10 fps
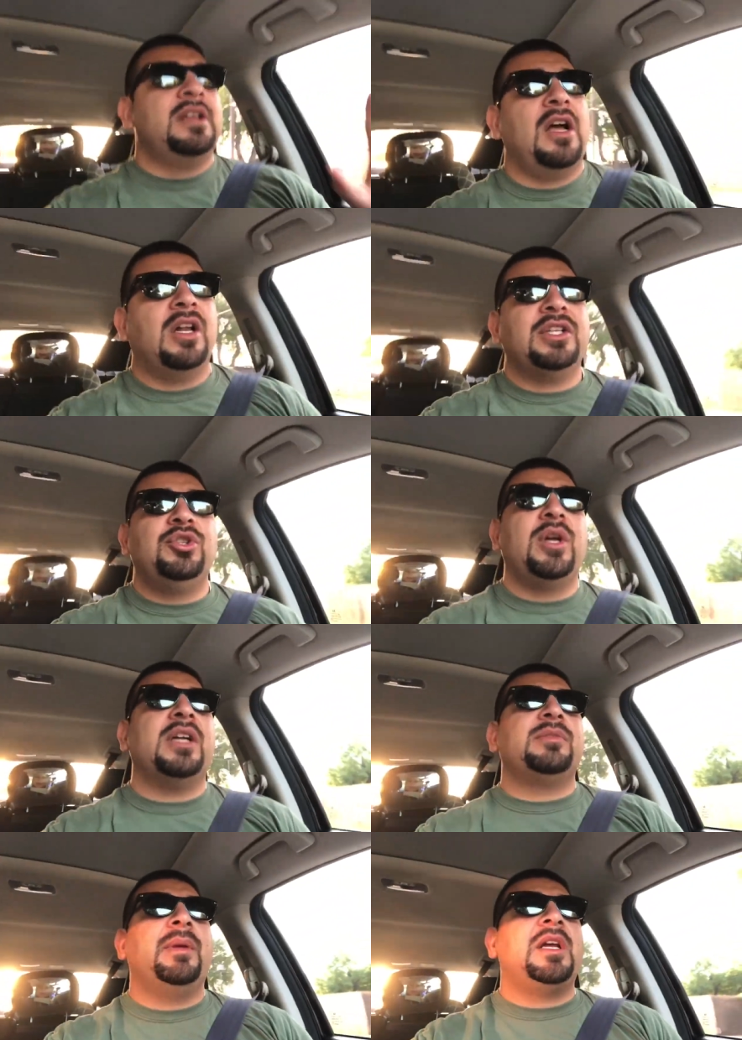I'll let you
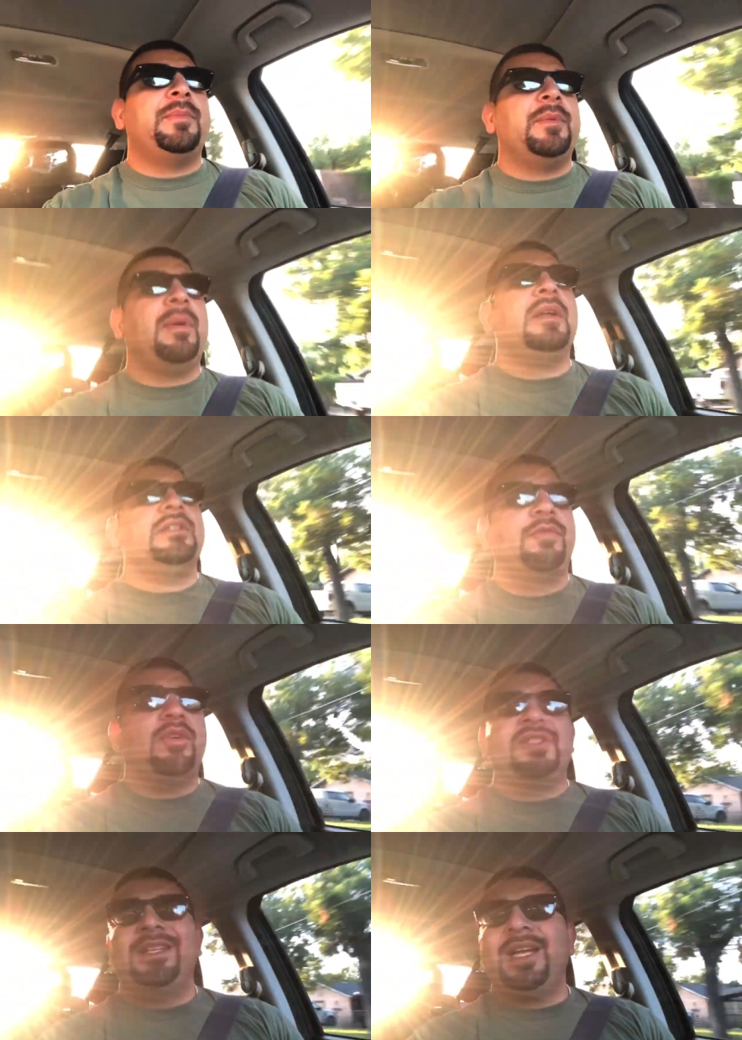guys make up your mind as far
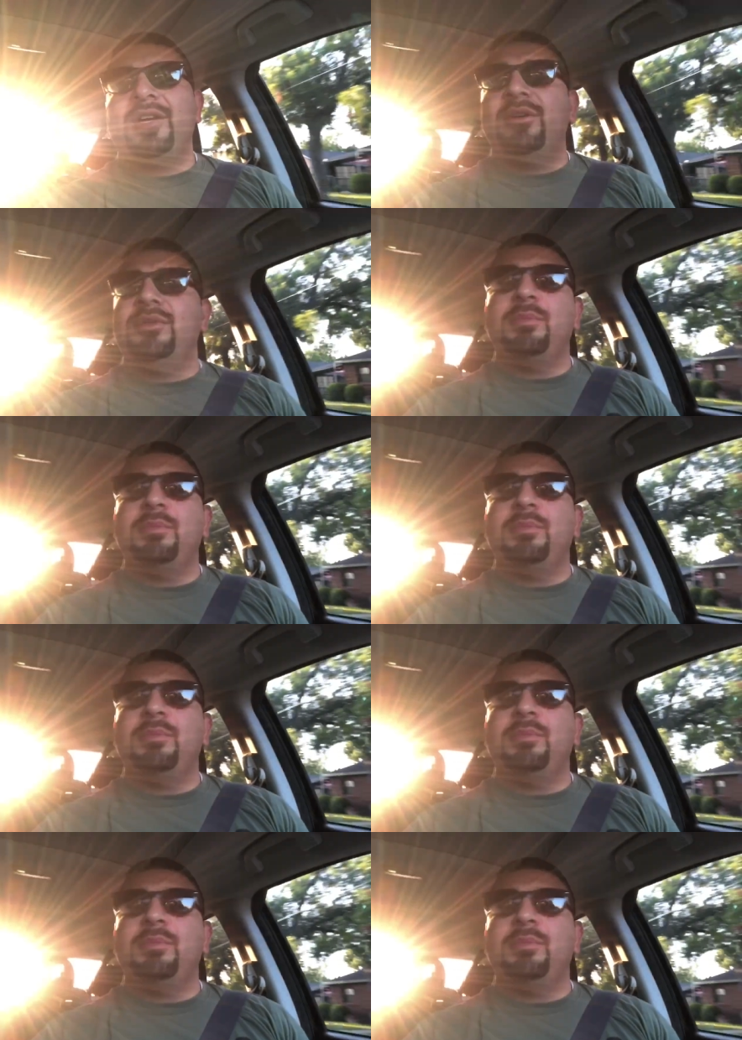as that goes.